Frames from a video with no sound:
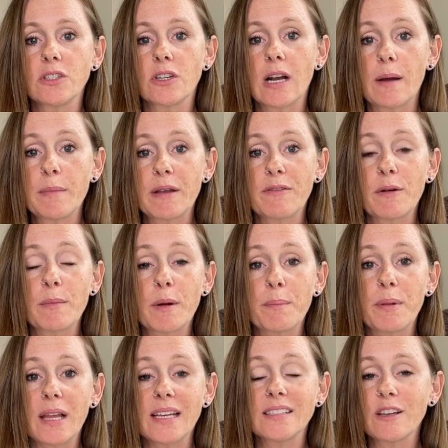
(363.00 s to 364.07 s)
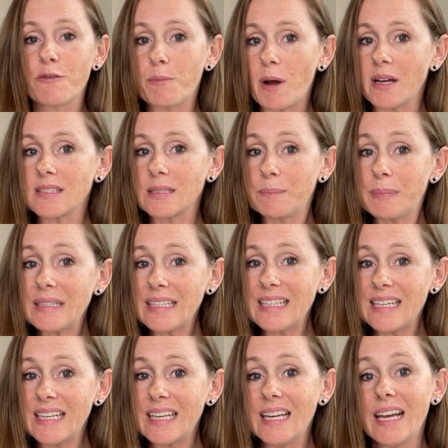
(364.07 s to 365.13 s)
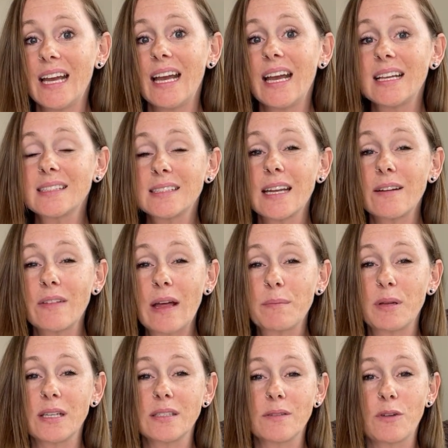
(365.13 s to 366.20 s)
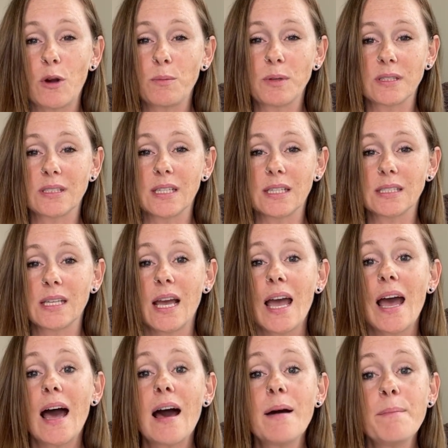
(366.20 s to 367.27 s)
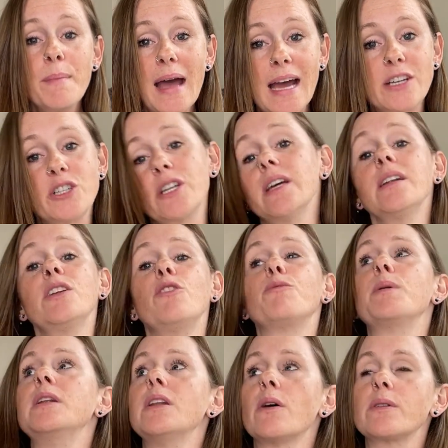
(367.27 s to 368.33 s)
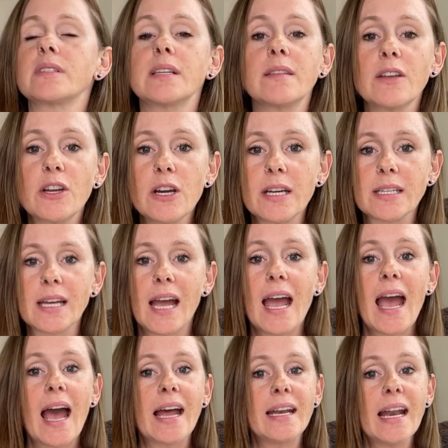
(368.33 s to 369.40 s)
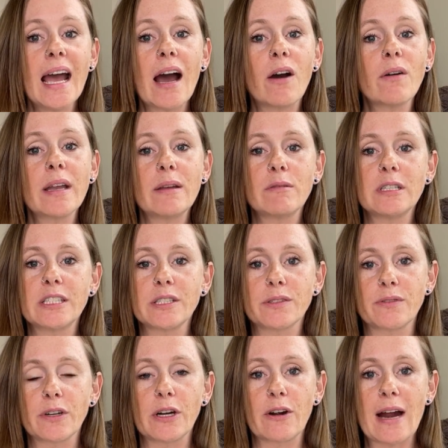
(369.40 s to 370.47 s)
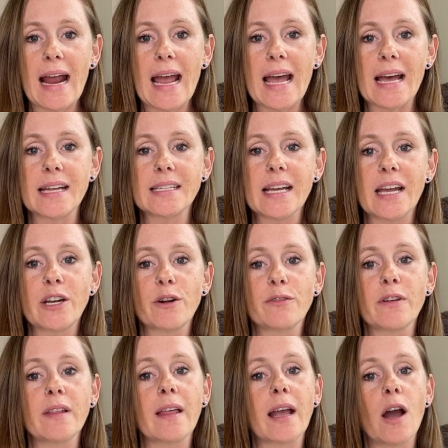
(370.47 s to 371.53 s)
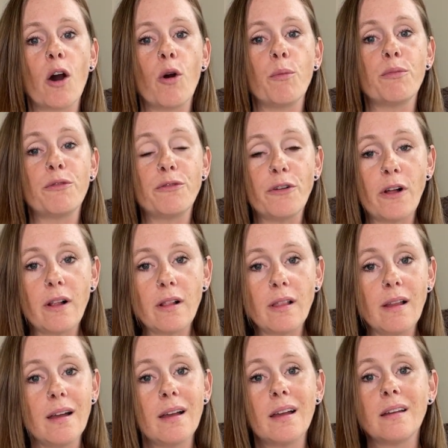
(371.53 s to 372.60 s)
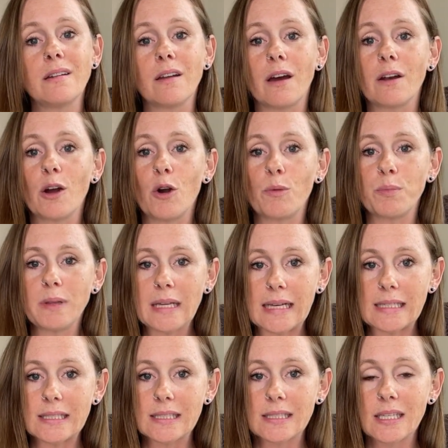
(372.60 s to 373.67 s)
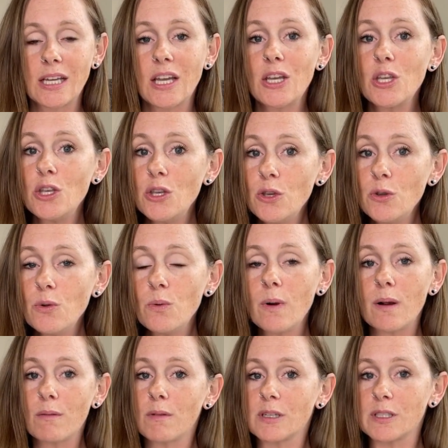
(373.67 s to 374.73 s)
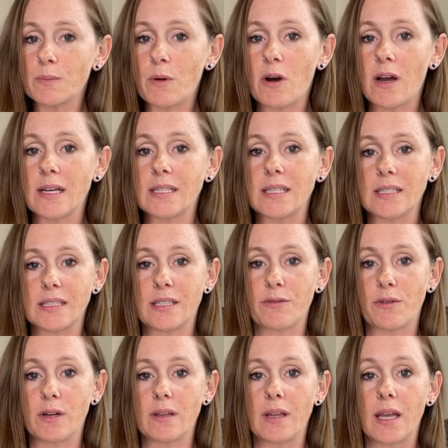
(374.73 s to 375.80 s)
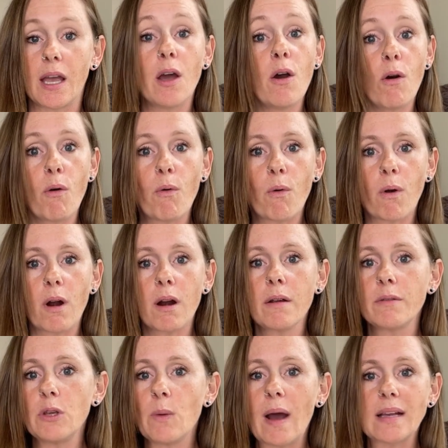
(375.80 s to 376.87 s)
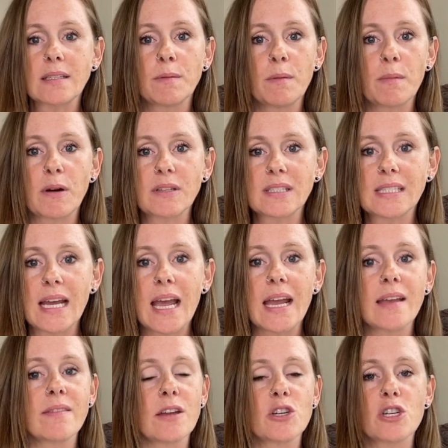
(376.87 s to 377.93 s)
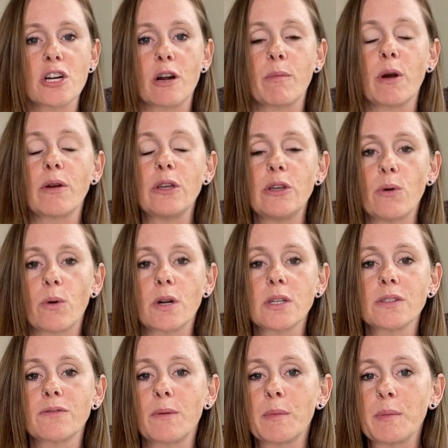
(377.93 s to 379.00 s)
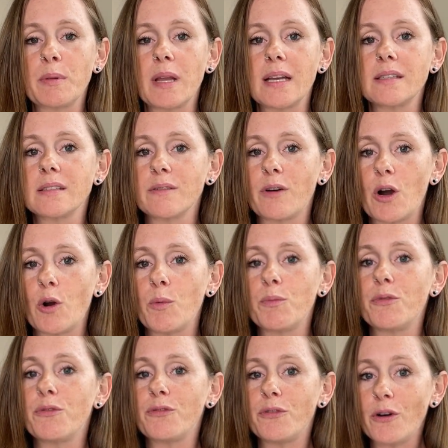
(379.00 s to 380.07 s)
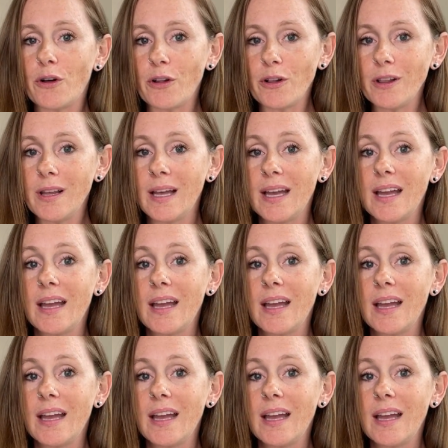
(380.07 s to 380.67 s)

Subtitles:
you're coming from a place of possibility instead of that place of hopelessness. Imagine you've been noticing the good, and now he reaches for your hand and you're feeling hopeful, not hopeless. You respond differently. Or you ask him about his day and then share about yours from a place of hopeful.